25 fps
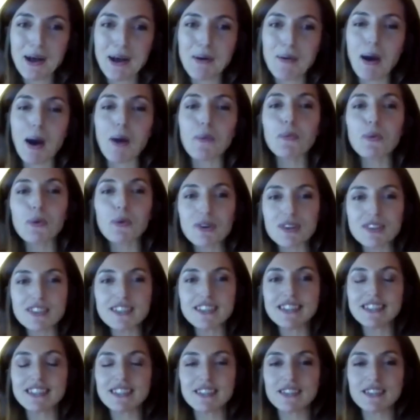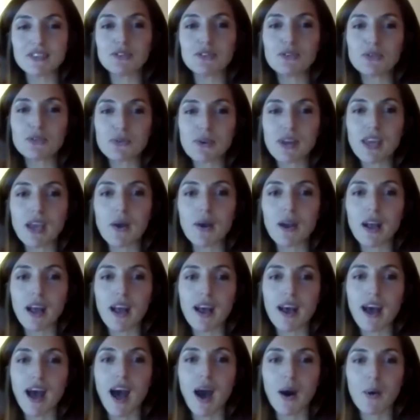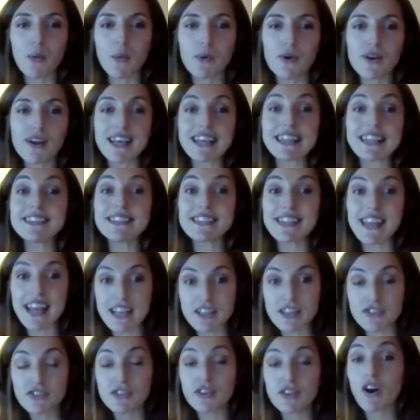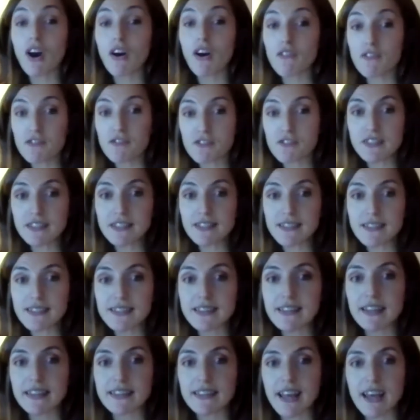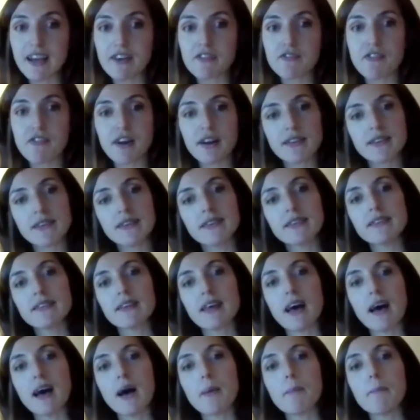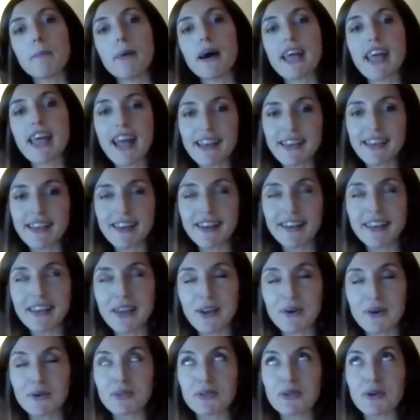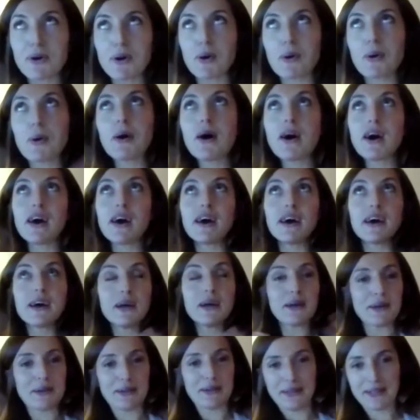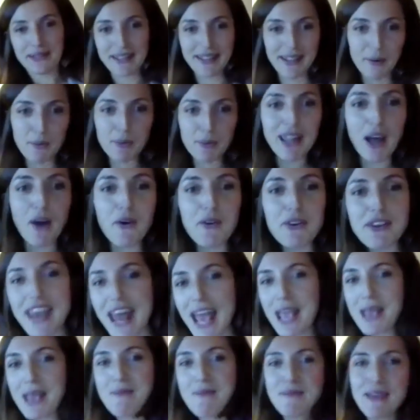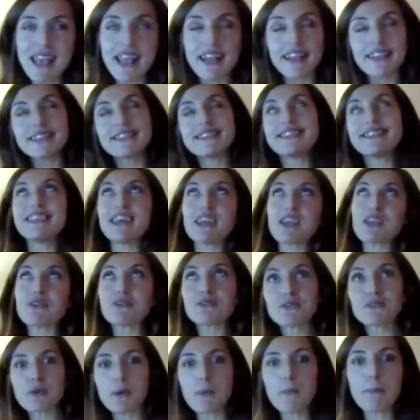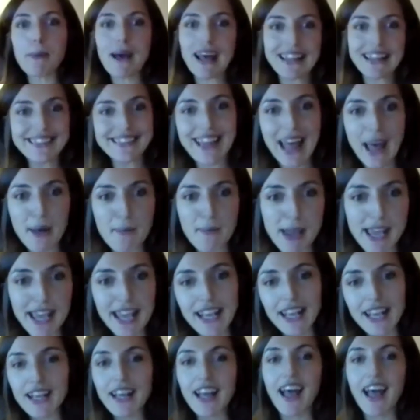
awarded during our international conference that runs biannually, although without naming the usual pandemic,